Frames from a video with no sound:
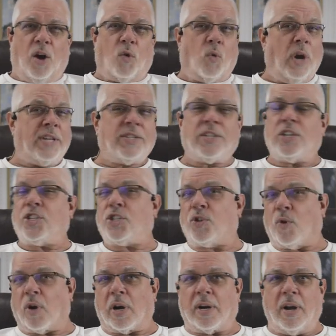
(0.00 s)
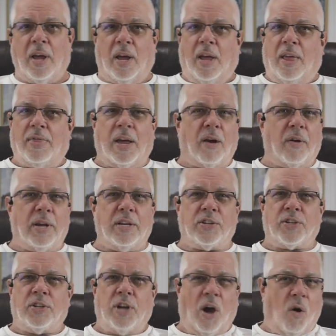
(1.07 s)
Rest assured, there
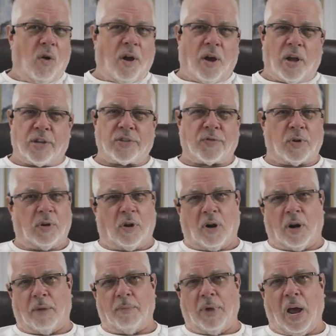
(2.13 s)
is no cause for alarm.